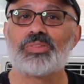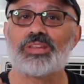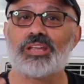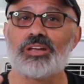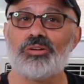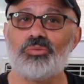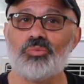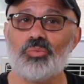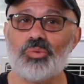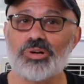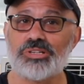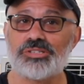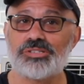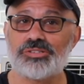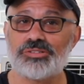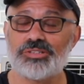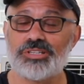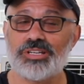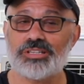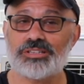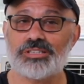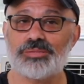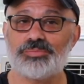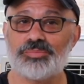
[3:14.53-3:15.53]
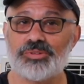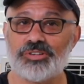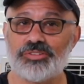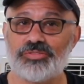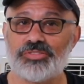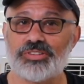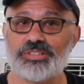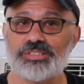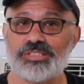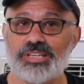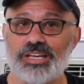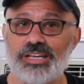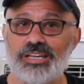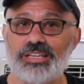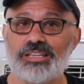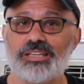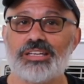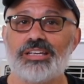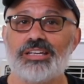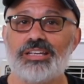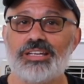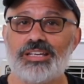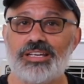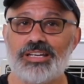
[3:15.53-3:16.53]
And once you get the perfect
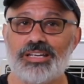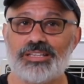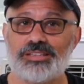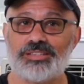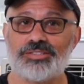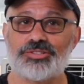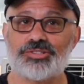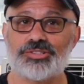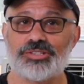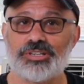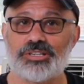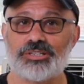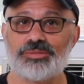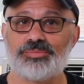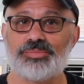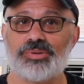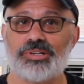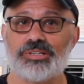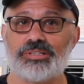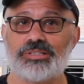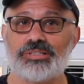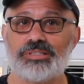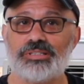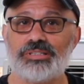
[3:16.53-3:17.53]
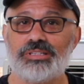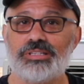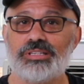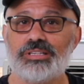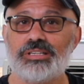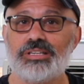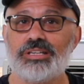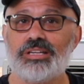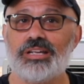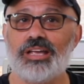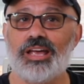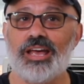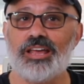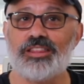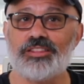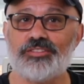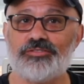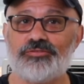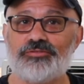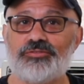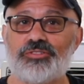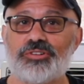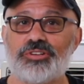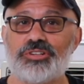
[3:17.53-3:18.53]
take, hit the shutter button, and the
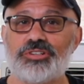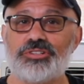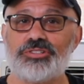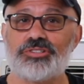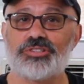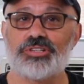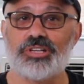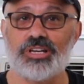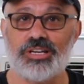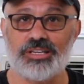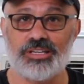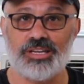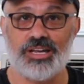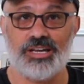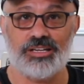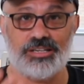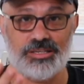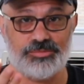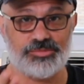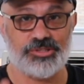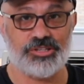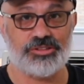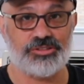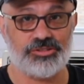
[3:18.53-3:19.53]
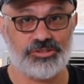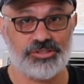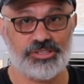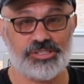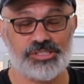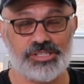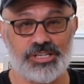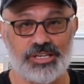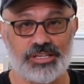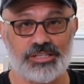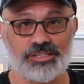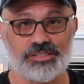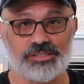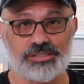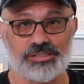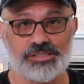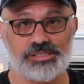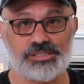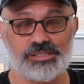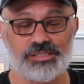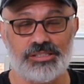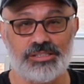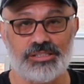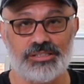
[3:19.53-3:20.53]
footage, again up to 30
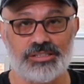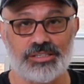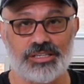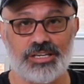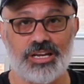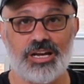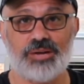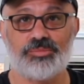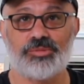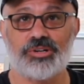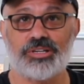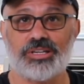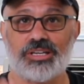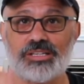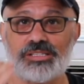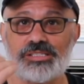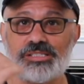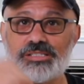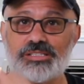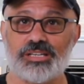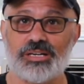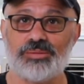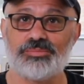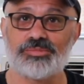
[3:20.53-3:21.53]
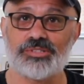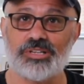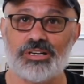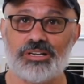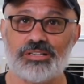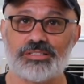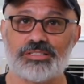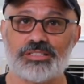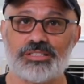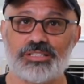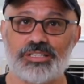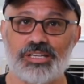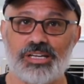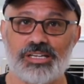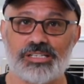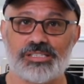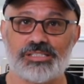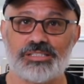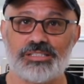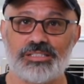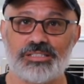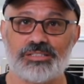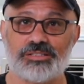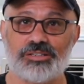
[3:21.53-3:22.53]
seconds in the camera, gets dumped onto the
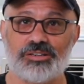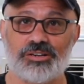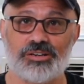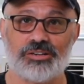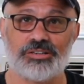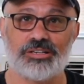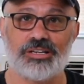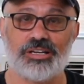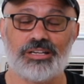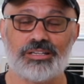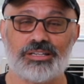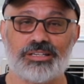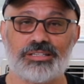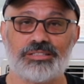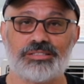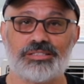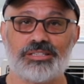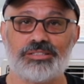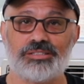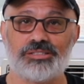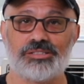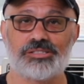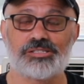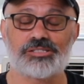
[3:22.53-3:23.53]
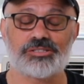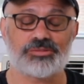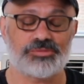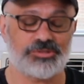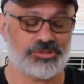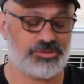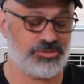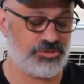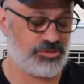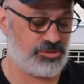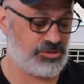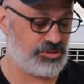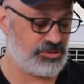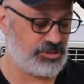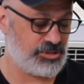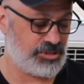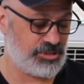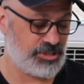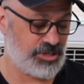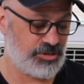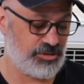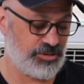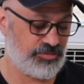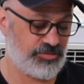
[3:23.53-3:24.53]
SD card and continues to record.
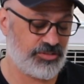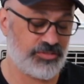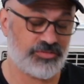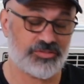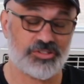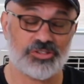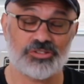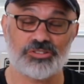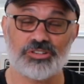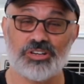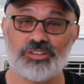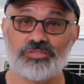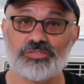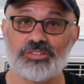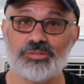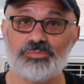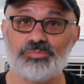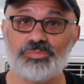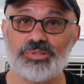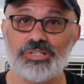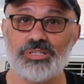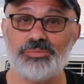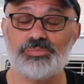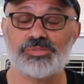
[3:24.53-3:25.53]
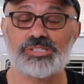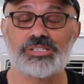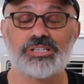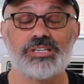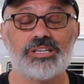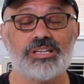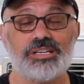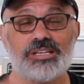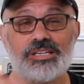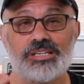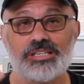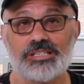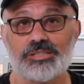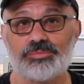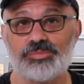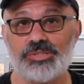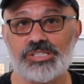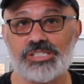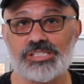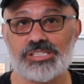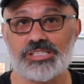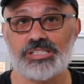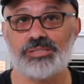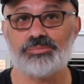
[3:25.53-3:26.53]
Now, if you've turned off the beeps, it'll
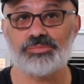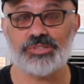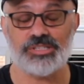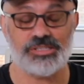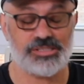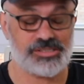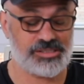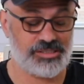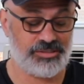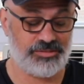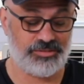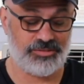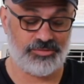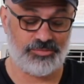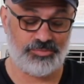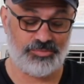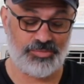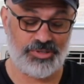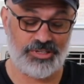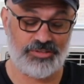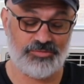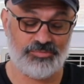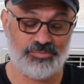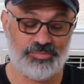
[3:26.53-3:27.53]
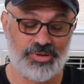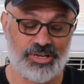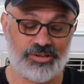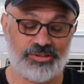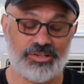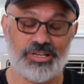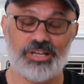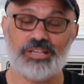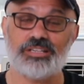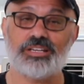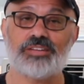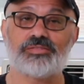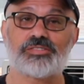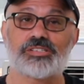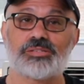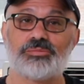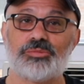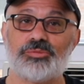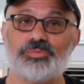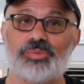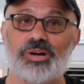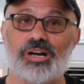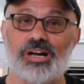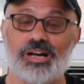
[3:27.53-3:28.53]
be seamless. Even better yet, you have
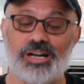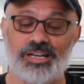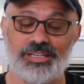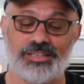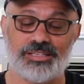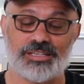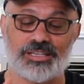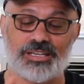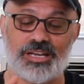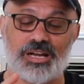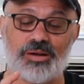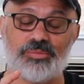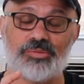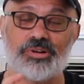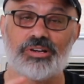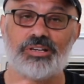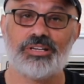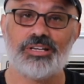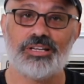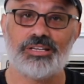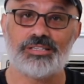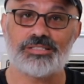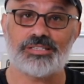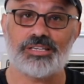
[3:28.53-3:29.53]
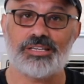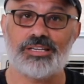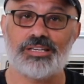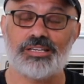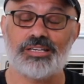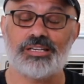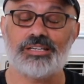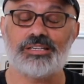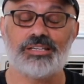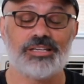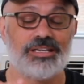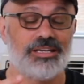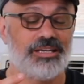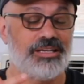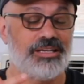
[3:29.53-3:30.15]
someone behind the camera to hit it.